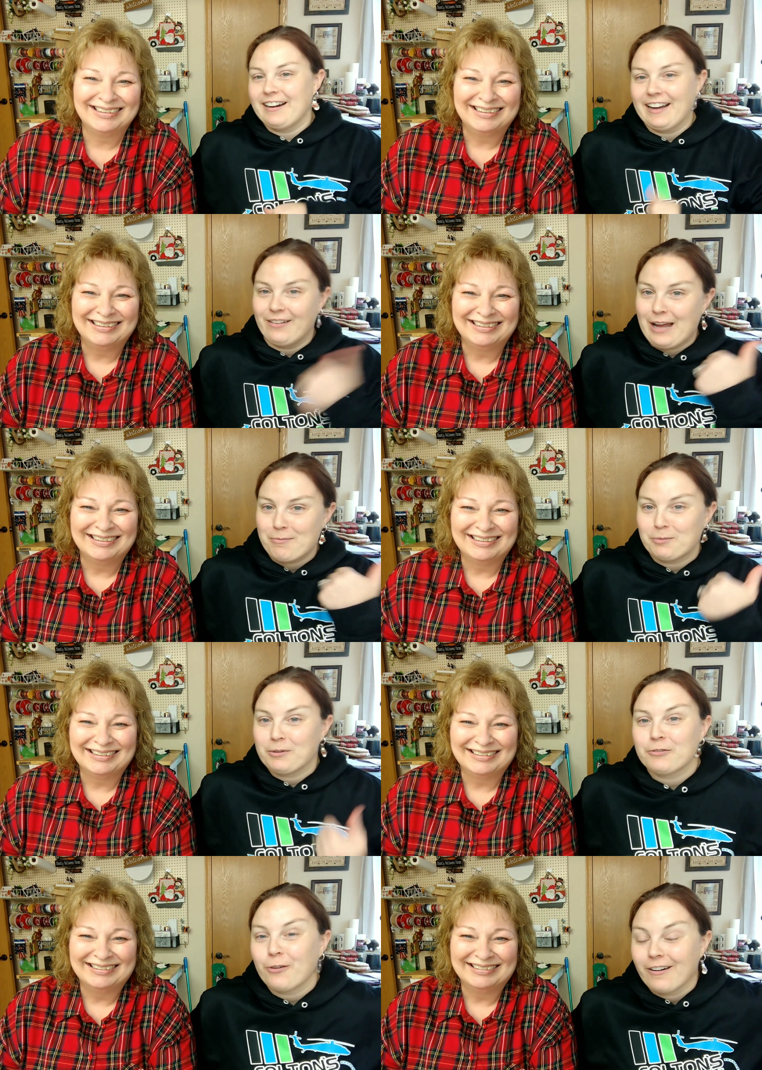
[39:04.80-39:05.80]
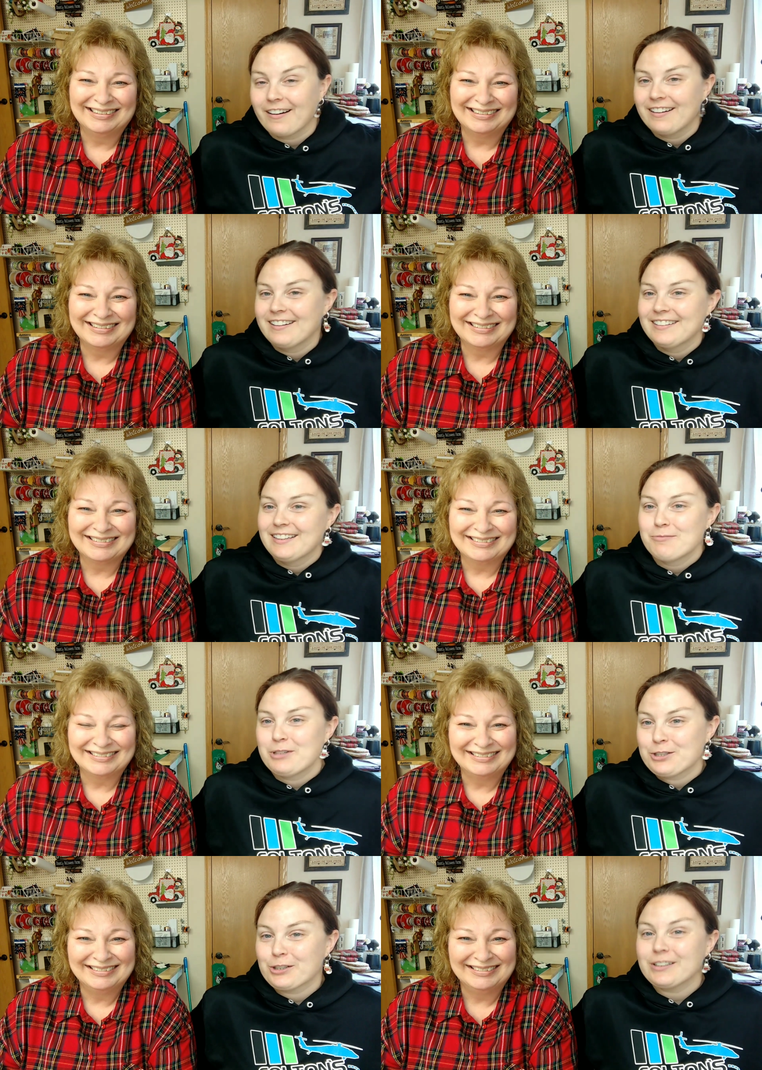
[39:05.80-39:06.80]
Speaker 1: right now. It happened before. Be
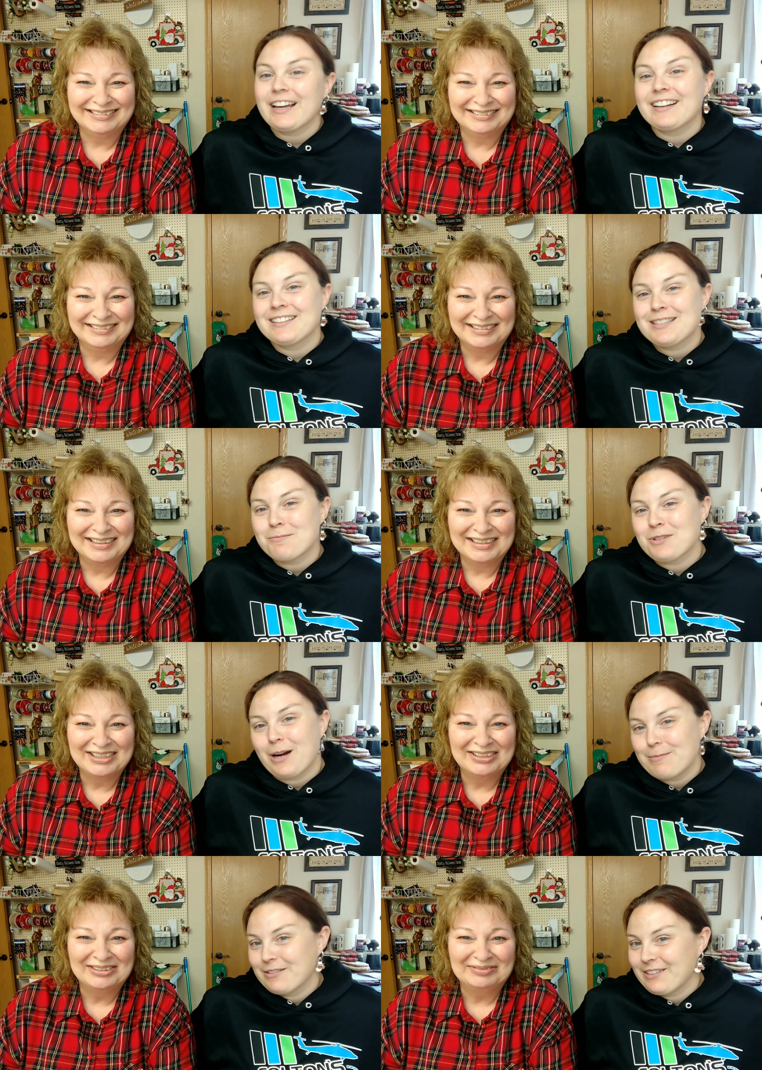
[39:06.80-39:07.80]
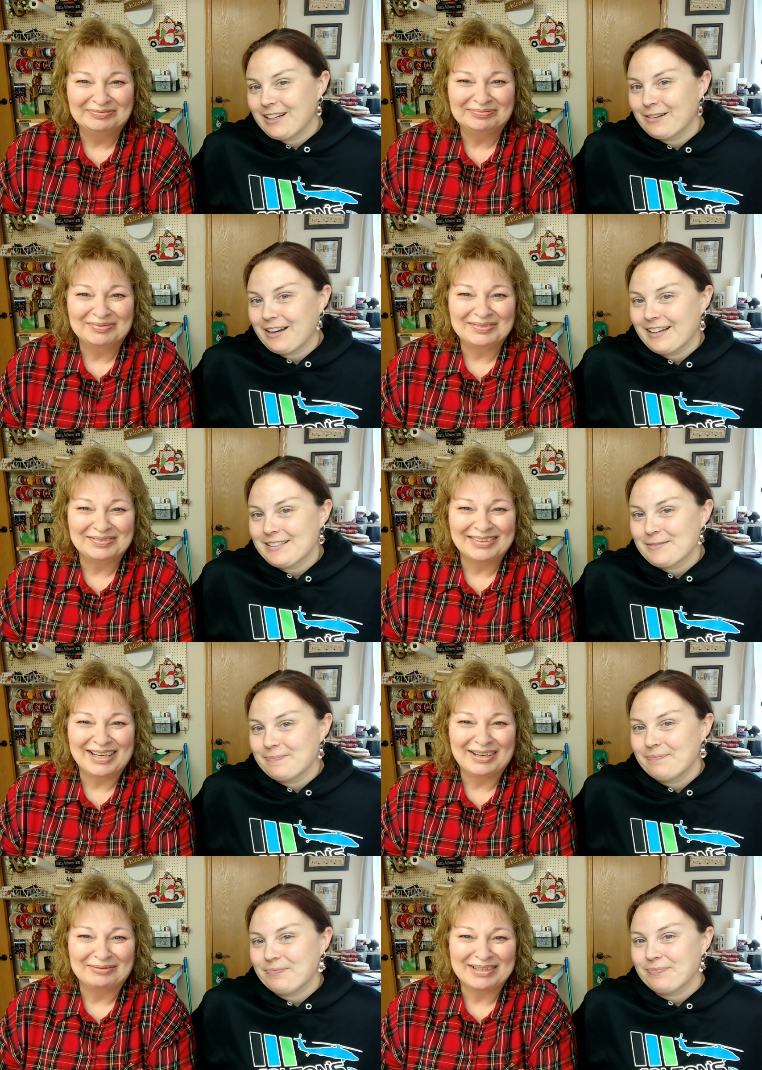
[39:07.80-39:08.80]
sure to like and subscribe the video, guys.
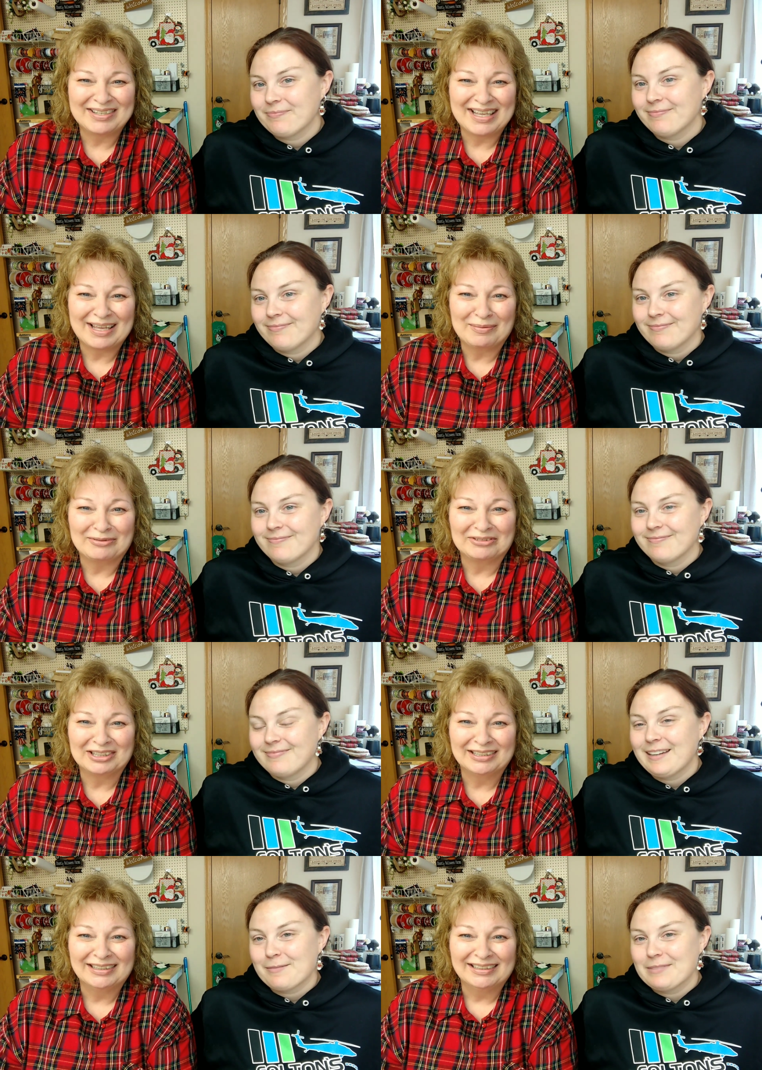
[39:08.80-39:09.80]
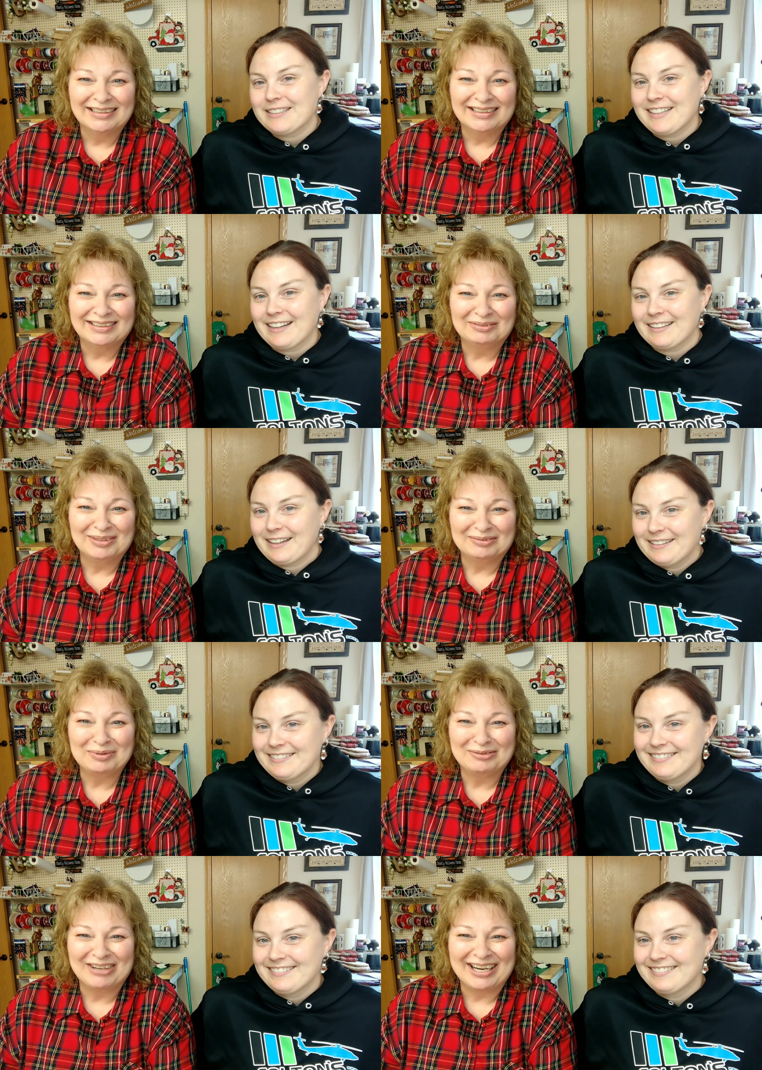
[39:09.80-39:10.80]
Yeah, we said that before. Yep, exactly. We'll,
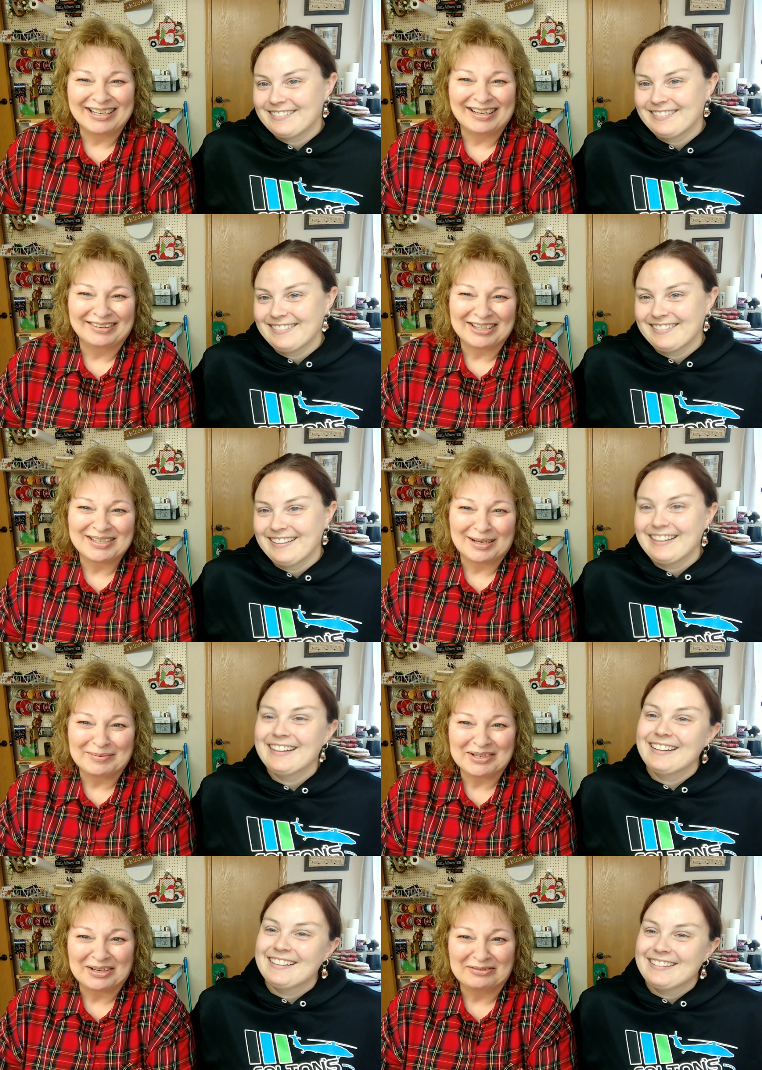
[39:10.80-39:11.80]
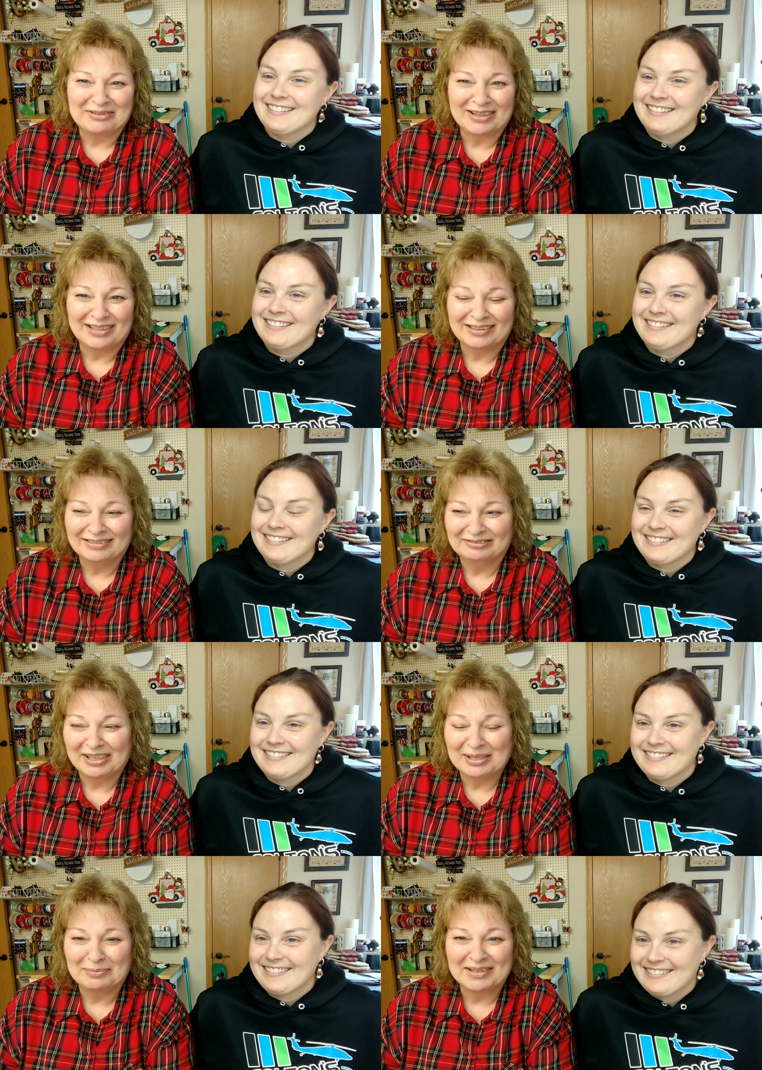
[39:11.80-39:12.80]
Speaker 2: we'll write it down next time. Sorry for the
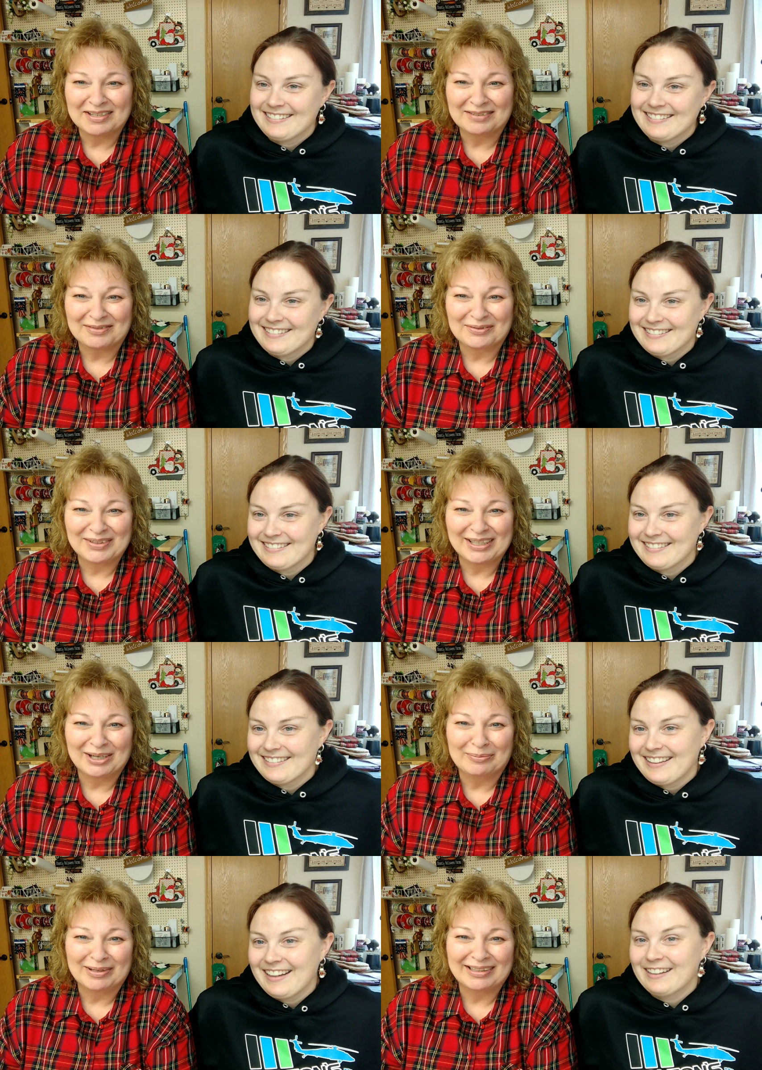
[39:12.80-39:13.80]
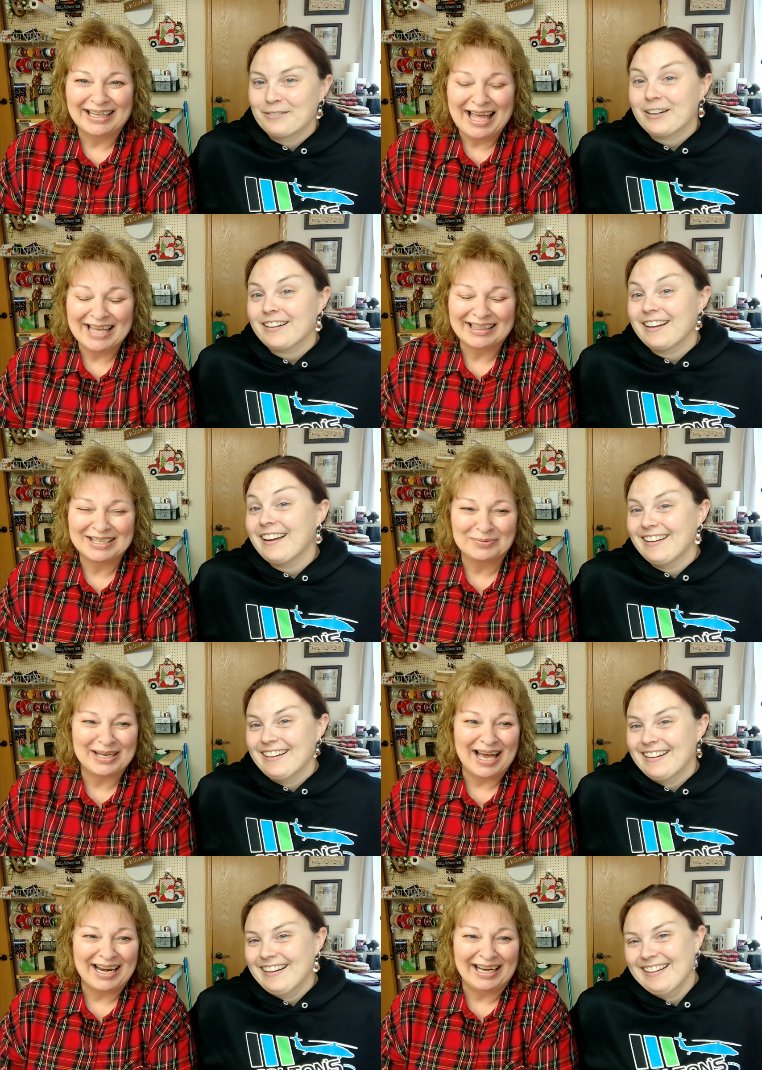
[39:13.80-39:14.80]
randomness of the video, but hey, gonna... at least we
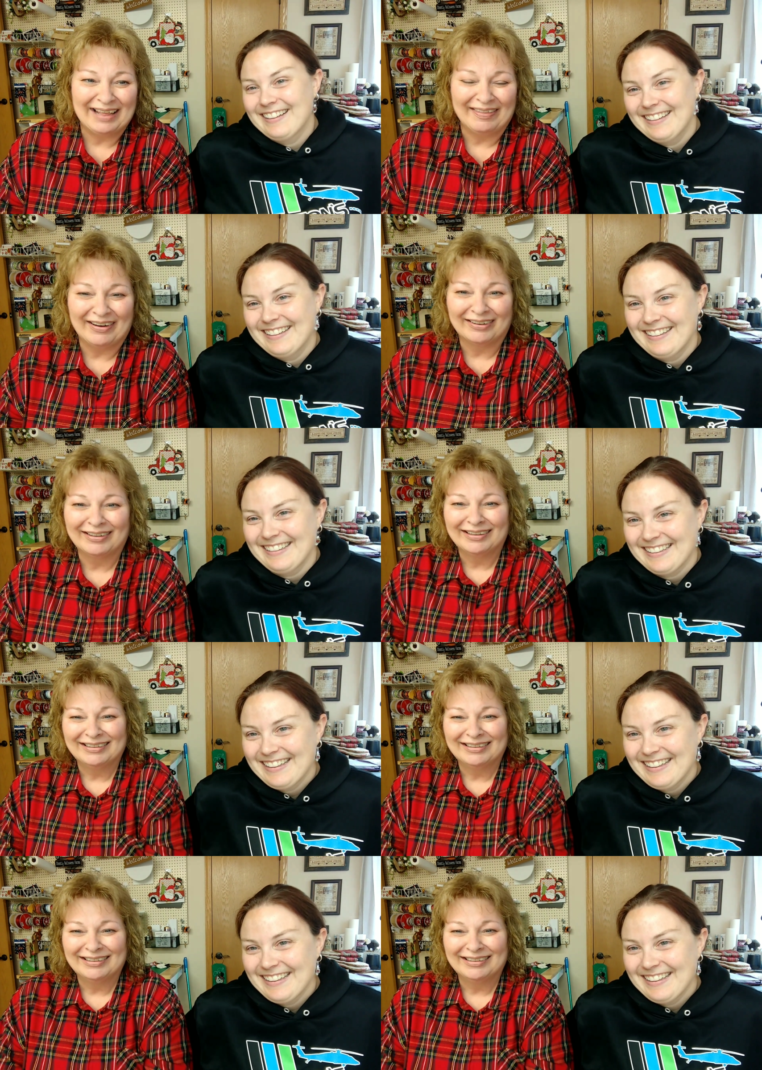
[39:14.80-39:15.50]
got it in there.